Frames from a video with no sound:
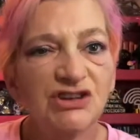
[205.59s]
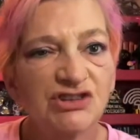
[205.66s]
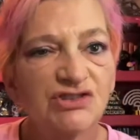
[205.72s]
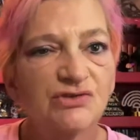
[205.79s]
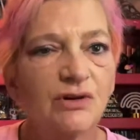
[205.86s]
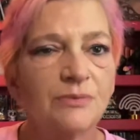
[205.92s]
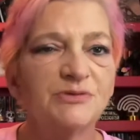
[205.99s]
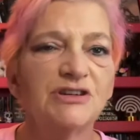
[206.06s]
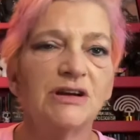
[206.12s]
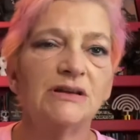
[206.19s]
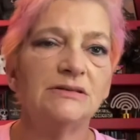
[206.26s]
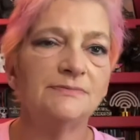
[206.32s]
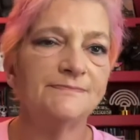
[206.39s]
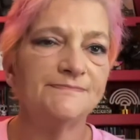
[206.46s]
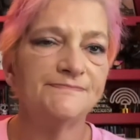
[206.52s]
description.
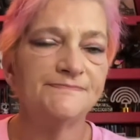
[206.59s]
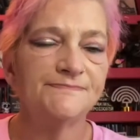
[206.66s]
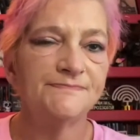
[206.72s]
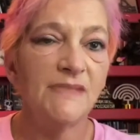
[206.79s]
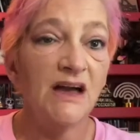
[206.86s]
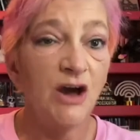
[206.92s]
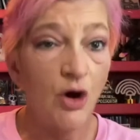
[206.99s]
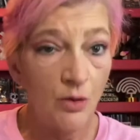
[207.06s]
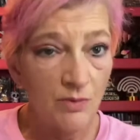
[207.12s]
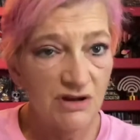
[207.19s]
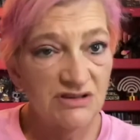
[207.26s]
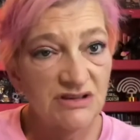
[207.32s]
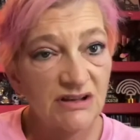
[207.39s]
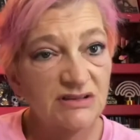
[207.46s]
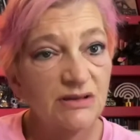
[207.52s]
I
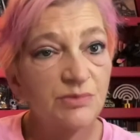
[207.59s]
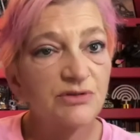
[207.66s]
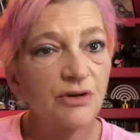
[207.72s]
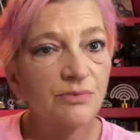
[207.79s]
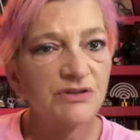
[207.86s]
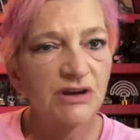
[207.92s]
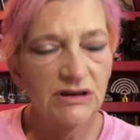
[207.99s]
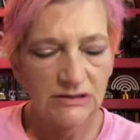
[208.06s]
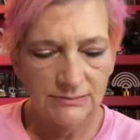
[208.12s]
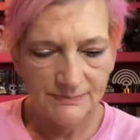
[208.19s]
almost said subscription.